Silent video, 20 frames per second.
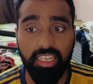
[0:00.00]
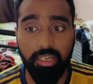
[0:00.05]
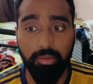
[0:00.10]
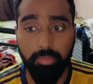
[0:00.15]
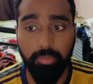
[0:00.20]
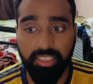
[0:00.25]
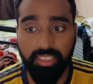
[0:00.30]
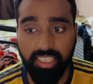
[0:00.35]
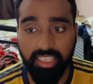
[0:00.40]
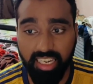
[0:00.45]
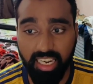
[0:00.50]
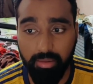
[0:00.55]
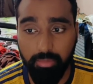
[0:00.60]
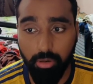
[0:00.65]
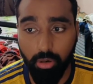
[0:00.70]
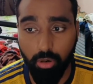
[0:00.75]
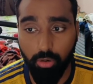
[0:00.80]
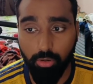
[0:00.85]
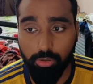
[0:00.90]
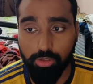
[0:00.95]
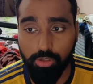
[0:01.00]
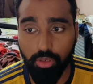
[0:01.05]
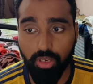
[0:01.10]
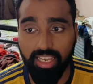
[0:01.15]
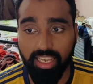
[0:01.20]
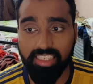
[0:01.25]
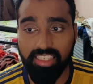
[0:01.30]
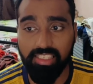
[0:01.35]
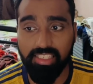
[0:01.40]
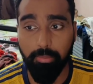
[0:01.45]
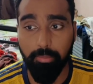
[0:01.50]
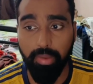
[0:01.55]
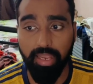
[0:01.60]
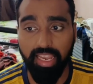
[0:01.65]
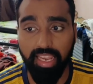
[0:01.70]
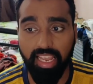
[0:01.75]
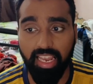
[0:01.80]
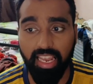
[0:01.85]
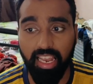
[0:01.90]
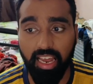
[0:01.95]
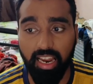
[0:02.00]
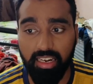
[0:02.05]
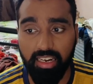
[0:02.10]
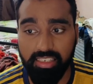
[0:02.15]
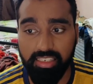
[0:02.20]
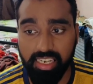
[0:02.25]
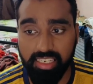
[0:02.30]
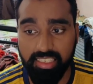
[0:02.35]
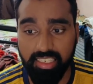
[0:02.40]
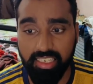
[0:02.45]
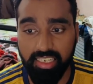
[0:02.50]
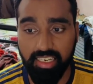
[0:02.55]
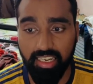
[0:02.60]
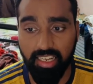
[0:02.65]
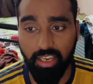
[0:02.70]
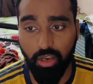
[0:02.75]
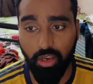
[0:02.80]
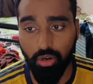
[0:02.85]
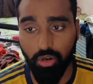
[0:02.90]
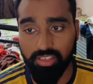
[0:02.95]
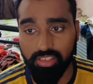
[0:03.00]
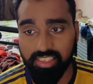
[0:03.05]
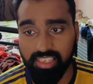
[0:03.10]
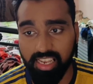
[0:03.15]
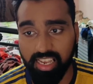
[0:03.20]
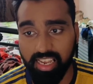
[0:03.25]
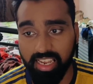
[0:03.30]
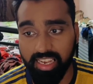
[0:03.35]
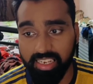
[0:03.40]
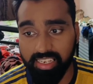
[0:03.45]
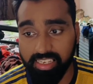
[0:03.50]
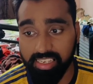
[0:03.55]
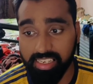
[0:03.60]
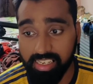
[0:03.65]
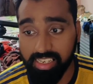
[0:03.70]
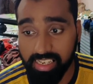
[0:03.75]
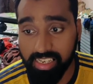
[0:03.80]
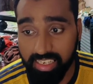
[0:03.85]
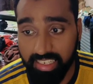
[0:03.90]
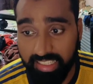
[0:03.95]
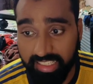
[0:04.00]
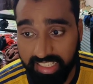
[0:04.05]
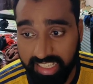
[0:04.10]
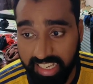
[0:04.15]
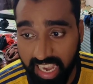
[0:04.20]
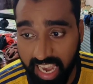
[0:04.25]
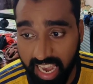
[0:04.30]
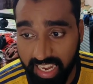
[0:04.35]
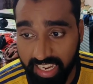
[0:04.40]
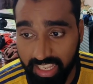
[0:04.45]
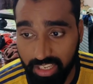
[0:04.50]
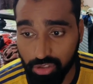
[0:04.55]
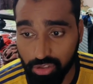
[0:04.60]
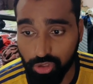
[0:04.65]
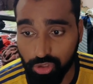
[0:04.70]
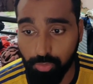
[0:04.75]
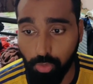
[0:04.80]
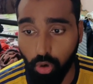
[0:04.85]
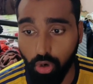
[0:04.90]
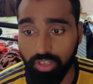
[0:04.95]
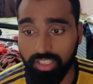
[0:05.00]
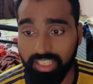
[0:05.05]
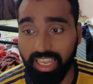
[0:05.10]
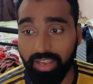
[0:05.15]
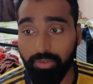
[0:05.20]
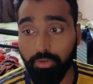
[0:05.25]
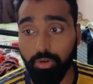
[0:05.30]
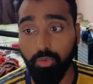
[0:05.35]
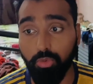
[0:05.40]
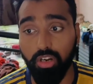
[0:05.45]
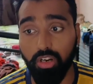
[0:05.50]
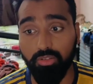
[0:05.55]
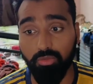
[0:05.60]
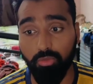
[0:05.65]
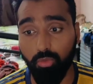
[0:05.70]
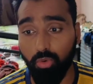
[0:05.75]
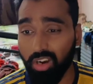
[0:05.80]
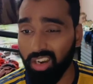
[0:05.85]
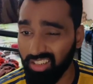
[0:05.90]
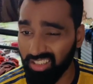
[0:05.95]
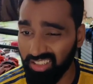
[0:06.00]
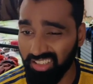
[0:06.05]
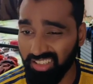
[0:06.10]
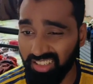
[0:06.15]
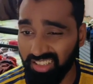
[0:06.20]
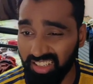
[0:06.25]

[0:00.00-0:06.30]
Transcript: but the club also likes Mikel Arteta a lot, say Diario Sport. They would want what?